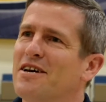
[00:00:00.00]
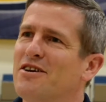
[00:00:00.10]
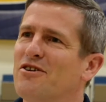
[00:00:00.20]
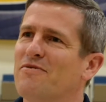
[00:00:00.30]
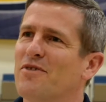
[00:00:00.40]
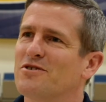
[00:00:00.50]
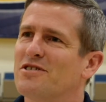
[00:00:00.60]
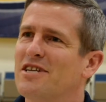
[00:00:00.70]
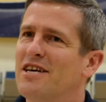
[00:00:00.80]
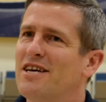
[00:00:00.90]

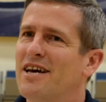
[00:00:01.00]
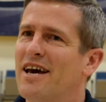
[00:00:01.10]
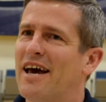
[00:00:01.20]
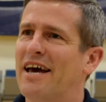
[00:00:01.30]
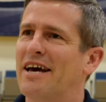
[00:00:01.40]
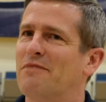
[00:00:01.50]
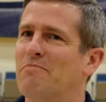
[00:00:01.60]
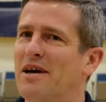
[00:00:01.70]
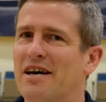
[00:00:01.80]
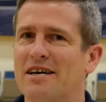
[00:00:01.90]
University, and
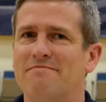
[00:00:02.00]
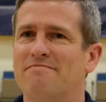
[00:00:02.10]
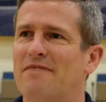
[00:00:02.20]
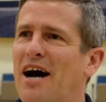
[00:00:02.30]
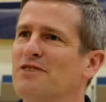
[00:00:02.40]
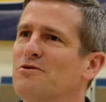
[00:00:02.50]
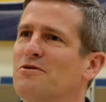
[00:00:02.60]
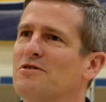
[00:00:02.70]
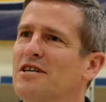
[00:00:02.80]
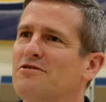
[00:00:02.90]
been a high
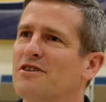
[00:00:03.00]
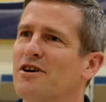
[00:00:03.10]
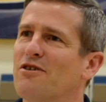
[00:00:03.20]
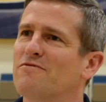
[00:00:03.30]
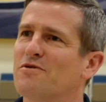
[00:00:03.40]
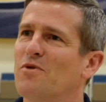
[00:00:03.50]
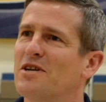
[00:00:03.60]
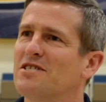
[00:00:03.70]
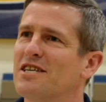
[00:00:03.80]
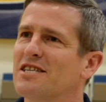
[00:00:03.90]
school teacher and a coach for
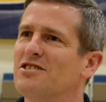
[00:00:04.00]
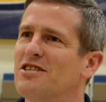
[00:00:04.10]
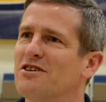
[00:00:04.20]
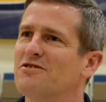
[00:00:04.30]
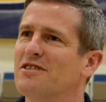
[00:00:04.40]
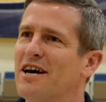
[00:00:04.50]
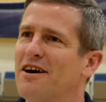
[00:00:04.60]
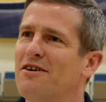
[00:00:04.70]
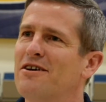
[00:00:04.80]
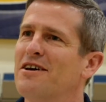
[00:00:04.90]
26 years
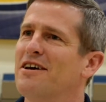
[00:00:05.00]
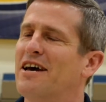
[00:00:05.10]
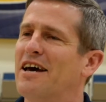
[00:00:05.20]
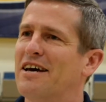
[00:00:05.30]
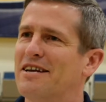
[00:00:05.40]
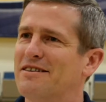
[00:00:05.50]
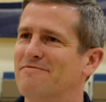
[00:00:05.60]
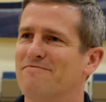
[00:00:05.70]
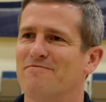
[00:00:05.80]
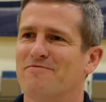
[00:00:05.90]
now,
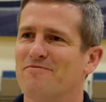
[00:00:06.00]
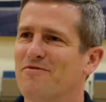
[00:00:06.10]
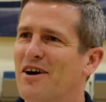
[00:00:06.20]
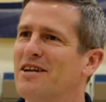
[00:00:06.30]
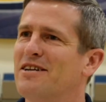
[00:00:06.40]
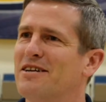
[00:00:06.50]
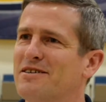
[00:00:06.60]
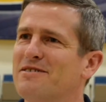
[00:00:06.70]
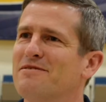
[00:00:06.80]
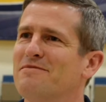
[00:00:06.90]
and ready
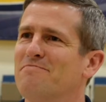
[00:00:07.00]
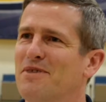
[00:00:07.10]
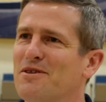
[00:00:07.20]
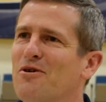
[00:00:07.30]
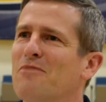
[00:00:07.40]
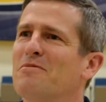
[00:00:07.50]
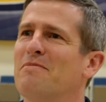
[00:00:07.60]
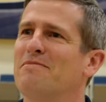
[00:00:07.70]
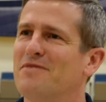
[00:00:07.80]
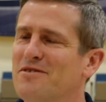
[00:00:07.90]
to be the Corban
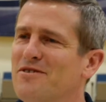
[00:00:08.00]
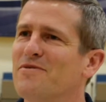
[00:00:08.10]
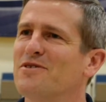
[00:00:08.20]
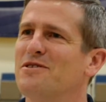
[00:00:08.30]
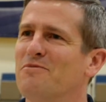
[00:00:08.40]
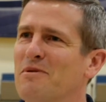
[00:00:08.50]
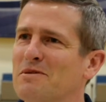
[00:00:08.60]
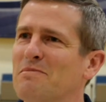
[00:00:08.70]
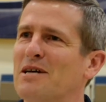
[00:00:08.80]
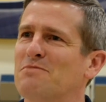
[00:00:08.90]
University
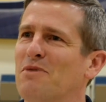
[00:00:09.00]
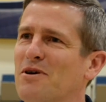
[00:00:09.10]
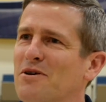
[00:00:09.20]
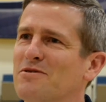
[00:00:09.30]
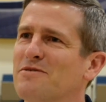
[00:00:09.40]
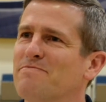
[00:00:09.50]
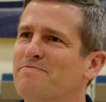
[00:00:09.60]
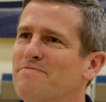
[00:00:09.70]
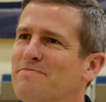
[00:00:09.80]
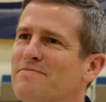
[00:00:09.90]
women's basketball coach.
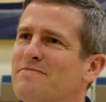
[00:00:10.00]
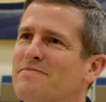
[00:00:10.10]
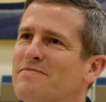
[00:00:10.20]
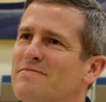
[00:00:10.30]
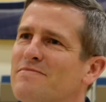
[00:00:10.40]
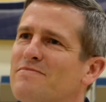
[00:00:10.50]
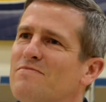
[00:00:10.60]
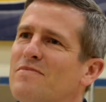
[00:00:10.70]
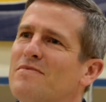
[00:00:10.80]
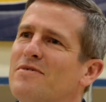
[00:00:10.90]
So
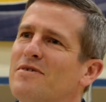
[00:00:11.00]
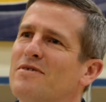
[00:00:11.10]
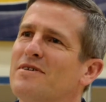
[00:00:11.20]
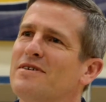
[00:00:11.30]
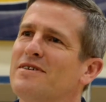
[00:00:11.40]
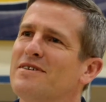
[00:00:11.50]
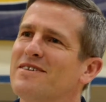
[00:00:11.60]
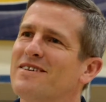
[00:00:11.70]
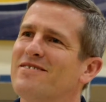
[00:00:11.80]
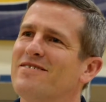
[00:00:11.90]
why Corban
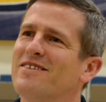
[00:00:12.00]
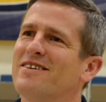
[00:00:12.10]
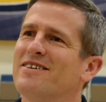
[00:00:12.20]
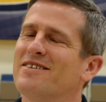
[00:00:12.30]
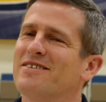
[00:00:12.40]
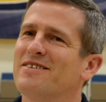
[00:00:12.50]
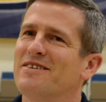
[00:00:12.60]
and why now?